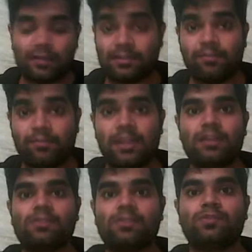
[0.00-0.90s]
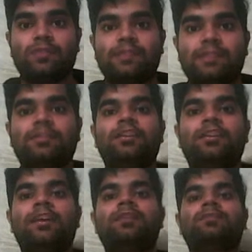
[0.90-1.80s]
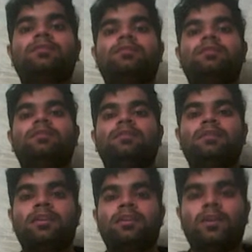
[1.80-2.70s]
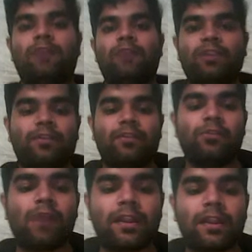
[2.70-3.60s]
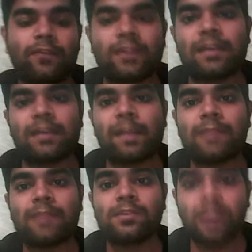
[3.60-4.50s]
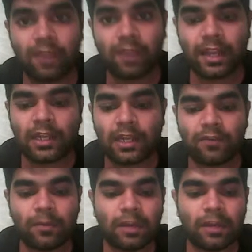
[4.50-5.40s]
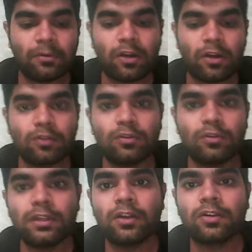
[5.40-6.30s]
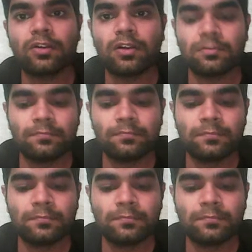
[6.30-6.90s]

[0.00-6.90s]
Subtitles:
link. So insert a link. Then you have to give a URL. For example, I'm just giving right now www.google.com